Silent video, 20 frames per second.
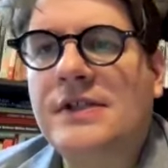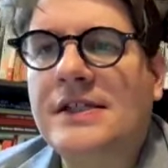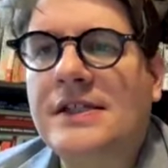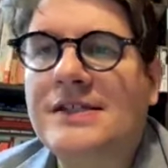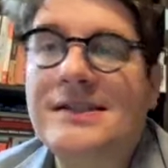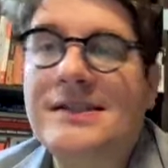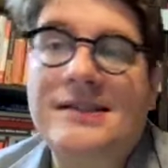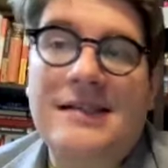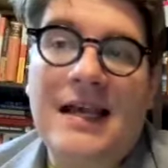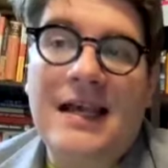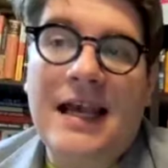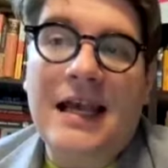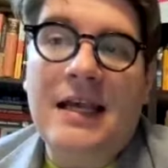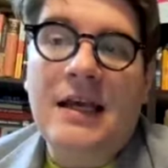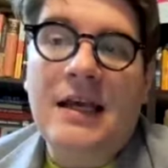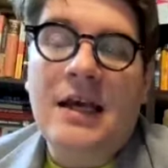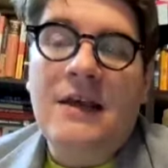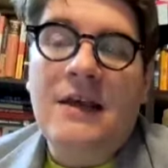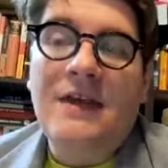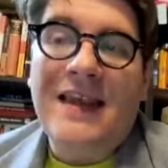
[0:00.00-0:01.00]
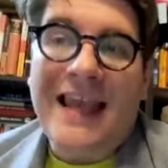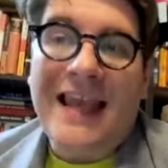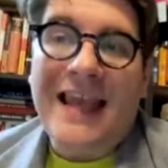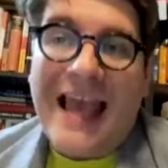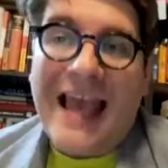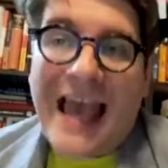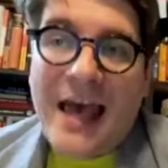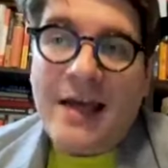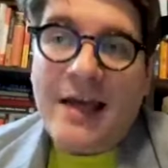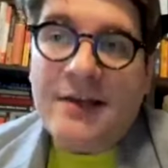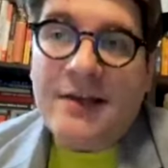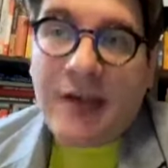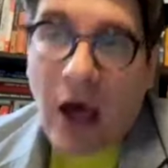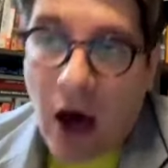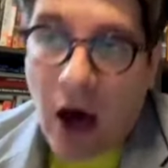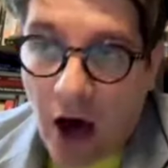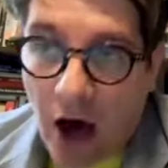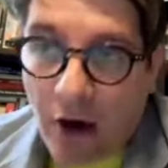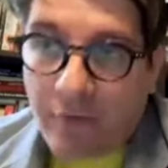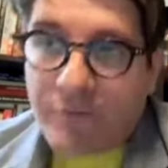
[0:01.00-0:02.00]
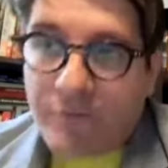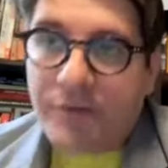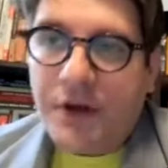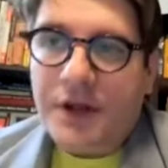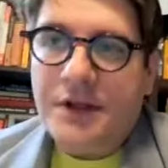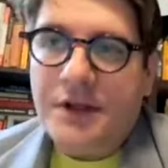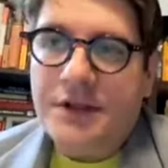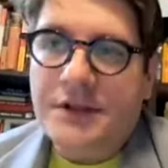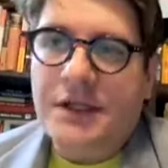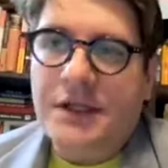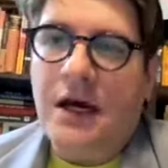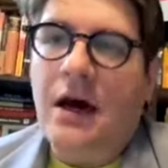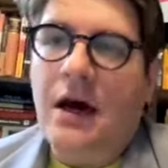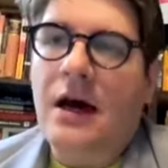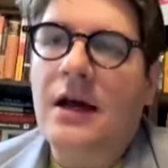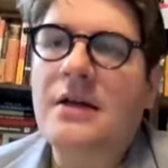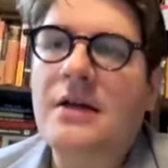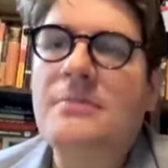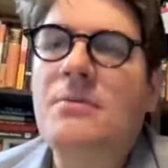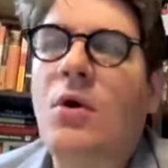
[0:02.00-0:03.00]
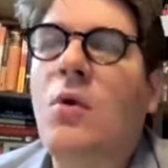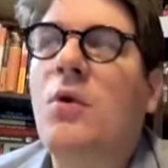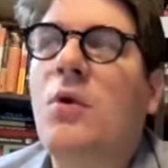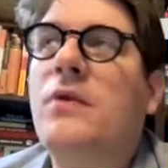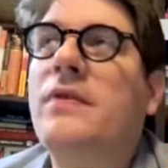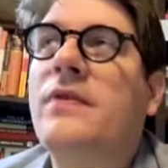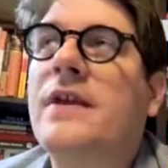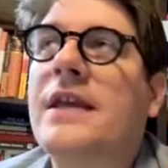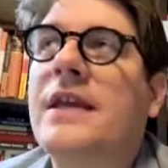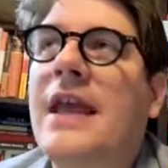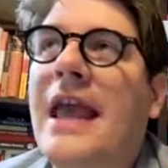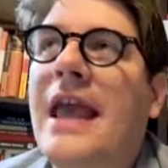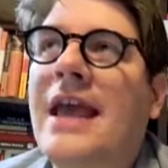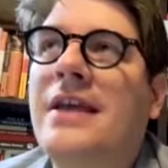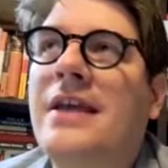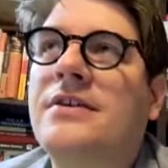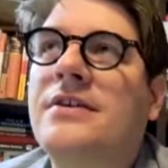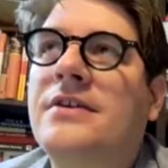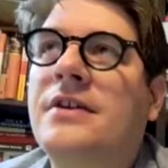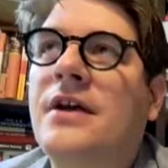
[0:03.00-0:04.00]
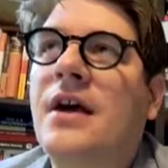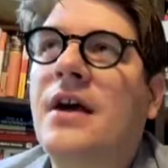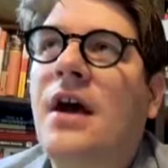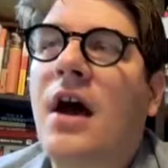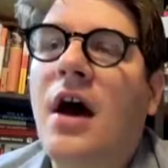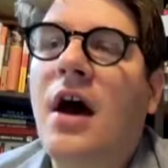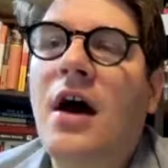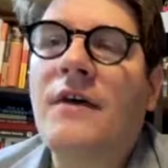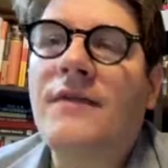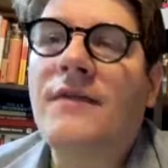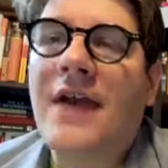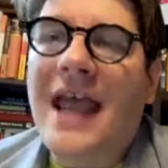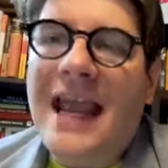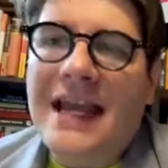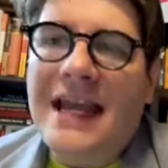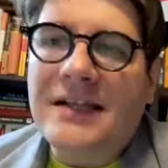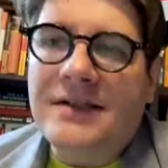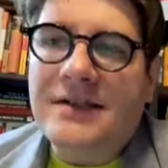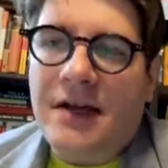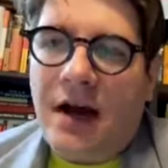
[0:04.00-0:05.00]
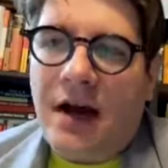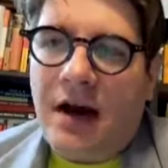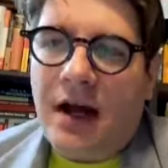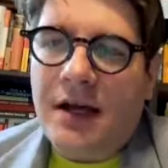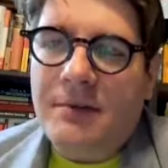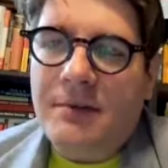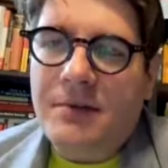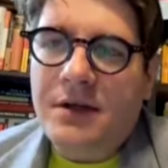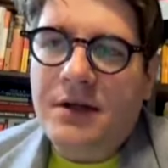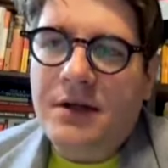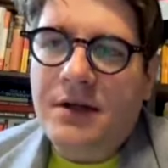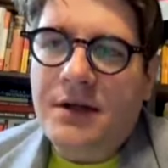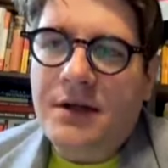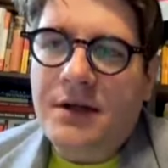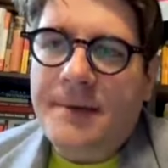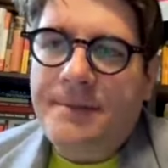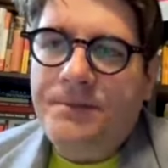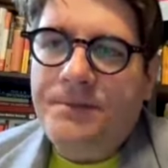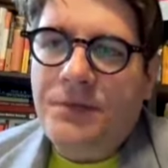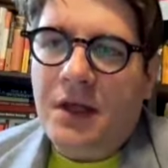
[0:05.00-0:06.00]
Does it say the end of time or the end of a time right